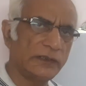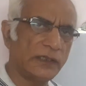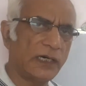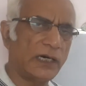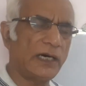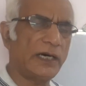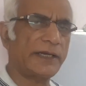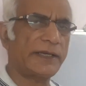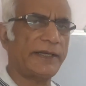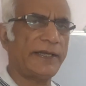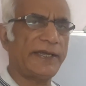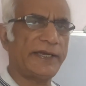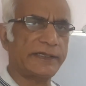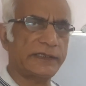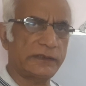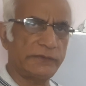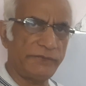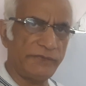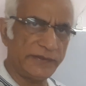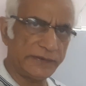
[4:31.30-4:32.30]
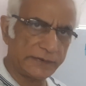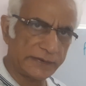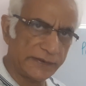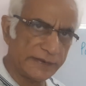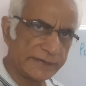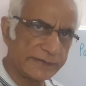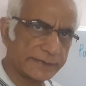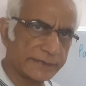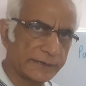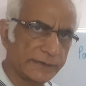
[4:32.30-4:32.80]
or
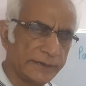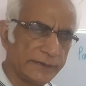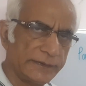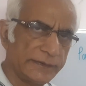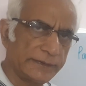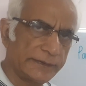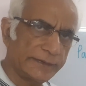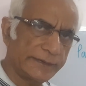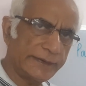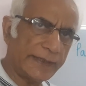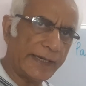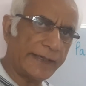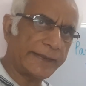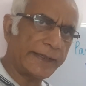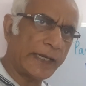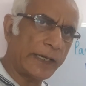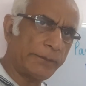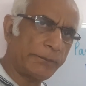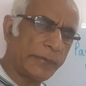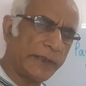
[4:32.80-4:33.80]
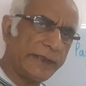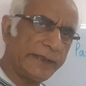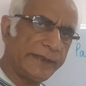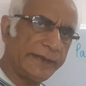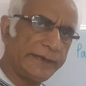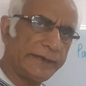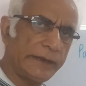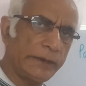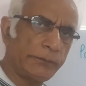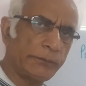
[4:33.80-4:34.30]
activities that happened
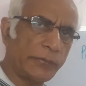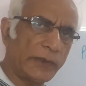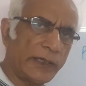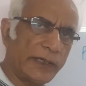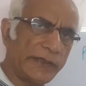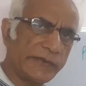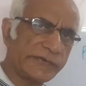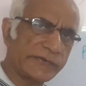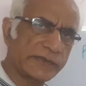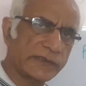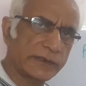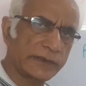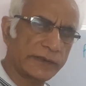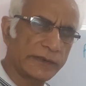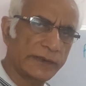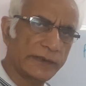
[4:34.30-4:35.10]
in the past